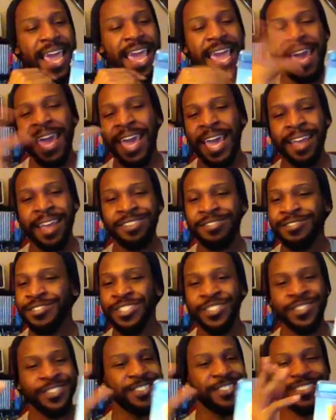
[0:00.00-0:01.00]
and
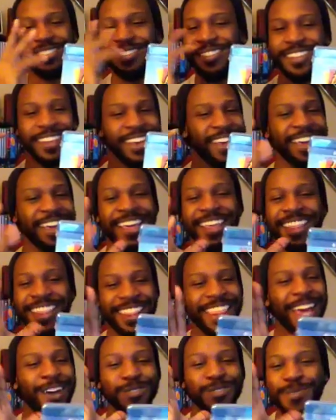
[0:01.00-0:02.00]
just
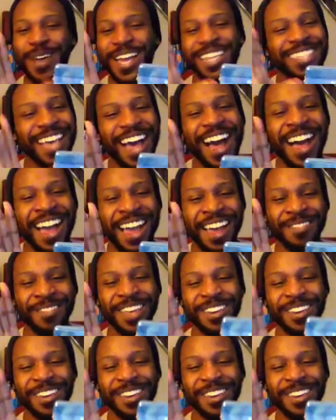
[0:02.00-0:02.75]
that was my time.